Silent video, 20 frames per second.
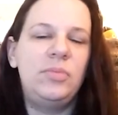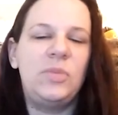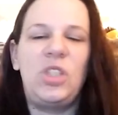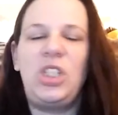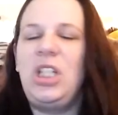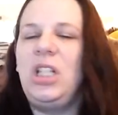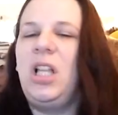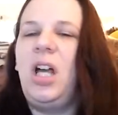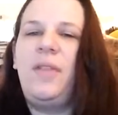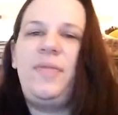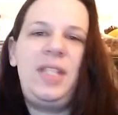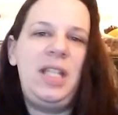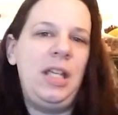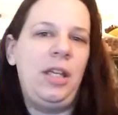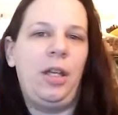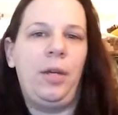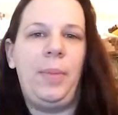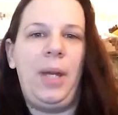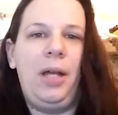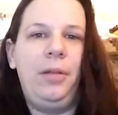She loves
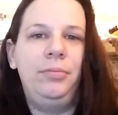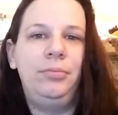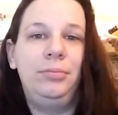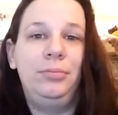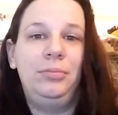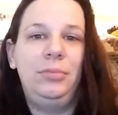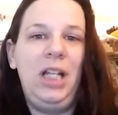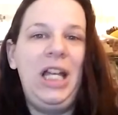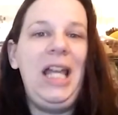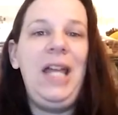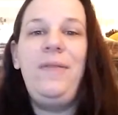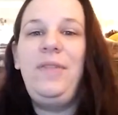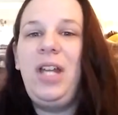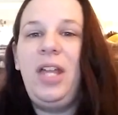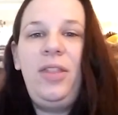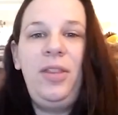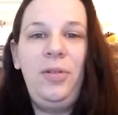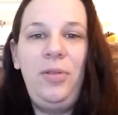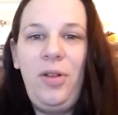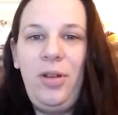Tinkerbell. I have
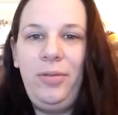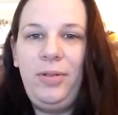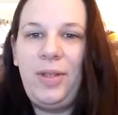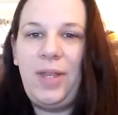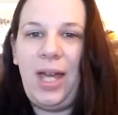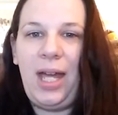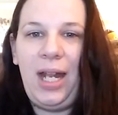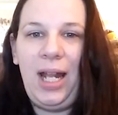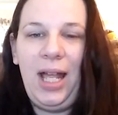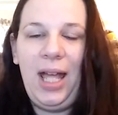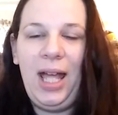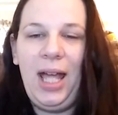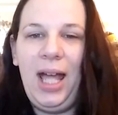nothing wrong with that.